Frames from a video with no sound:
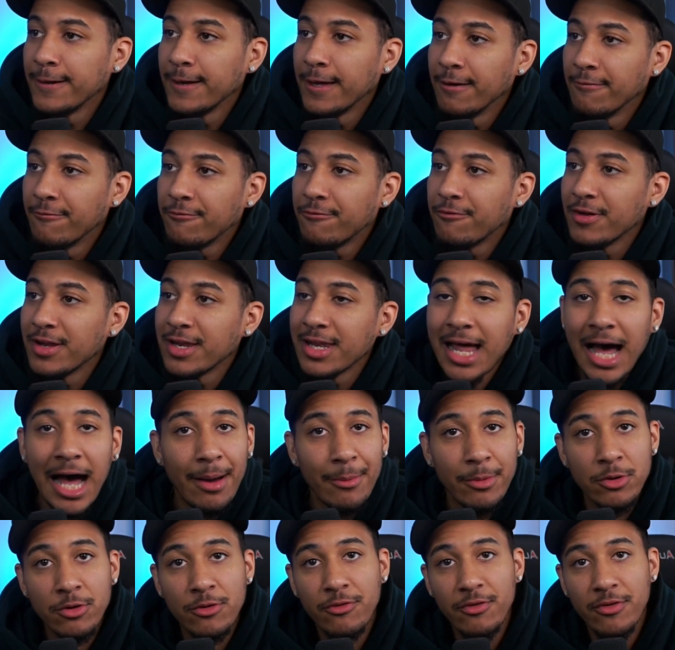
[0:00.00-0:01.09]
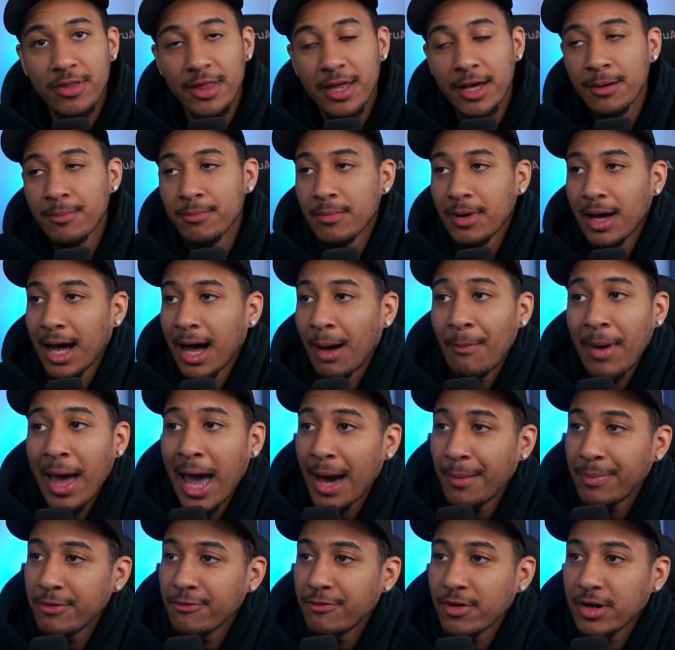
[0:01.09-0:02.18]
phenomenal for them. I'm
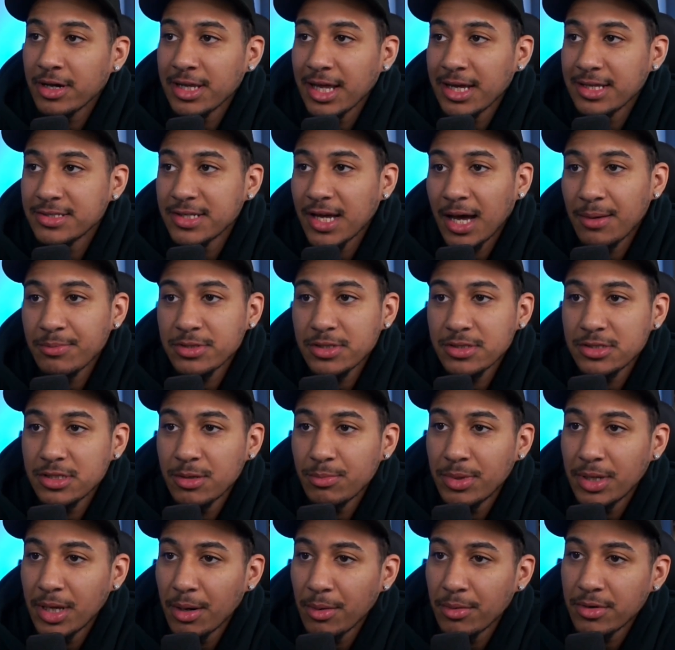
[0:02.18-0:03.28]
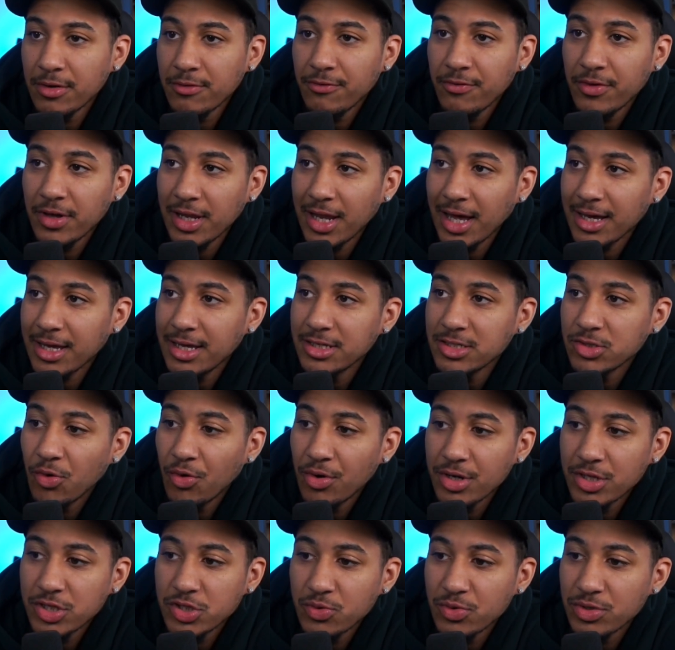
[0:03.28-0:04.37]
happy for Klay Thompson to be able to feel like he's going
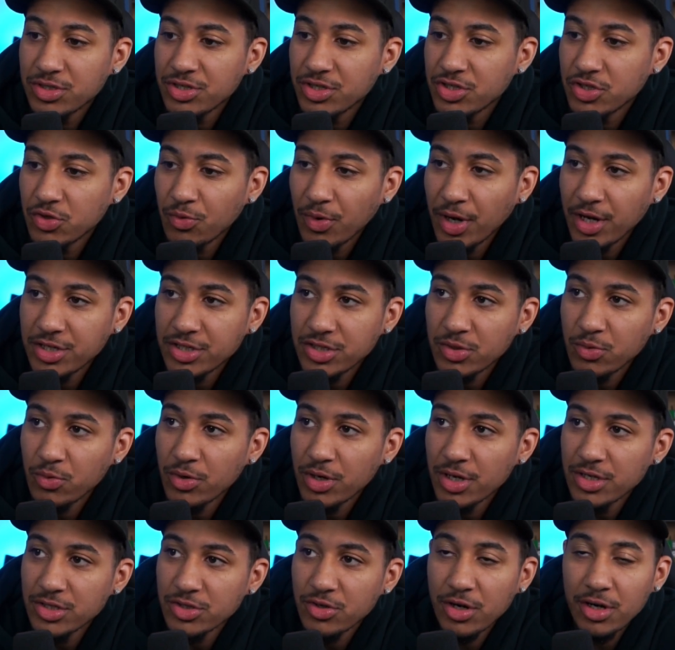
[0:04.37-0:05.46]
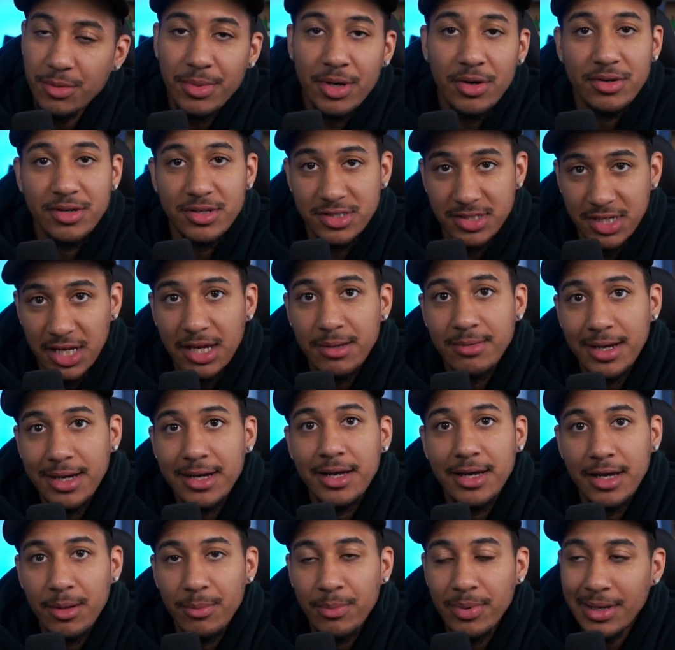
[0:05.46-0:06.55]
into a situation where he's going to be on a team that can
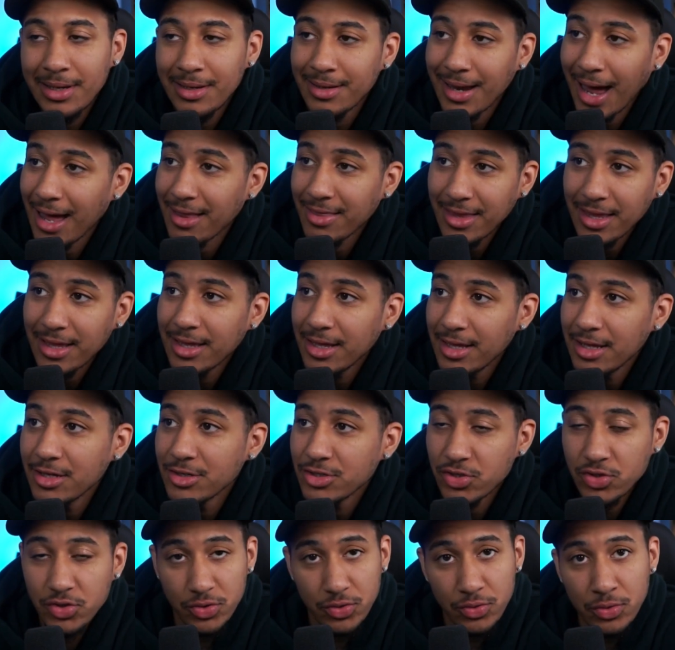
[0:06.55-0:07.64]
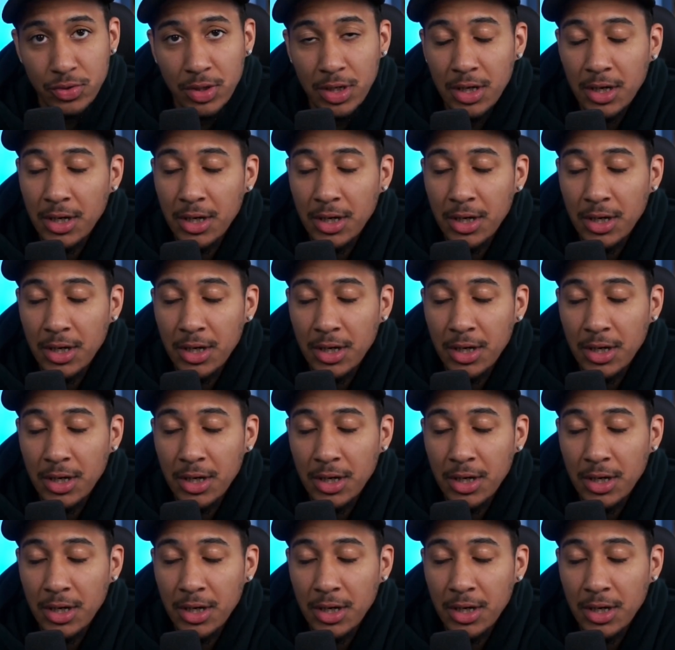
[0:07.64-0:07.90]
compete. I think he is true.